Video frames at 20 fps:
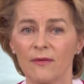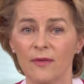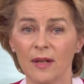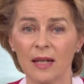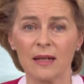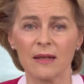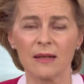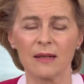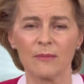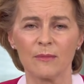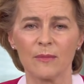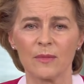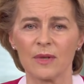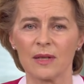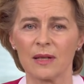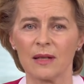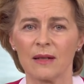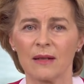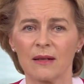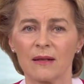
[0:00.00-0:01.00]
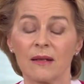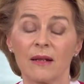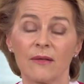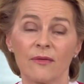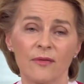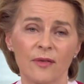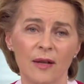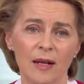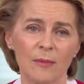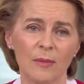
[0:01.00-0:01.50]
victims and their
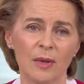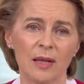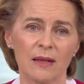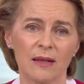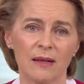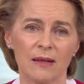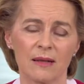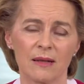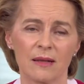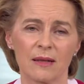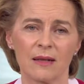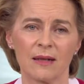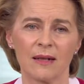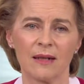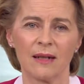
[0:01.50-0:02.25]
families,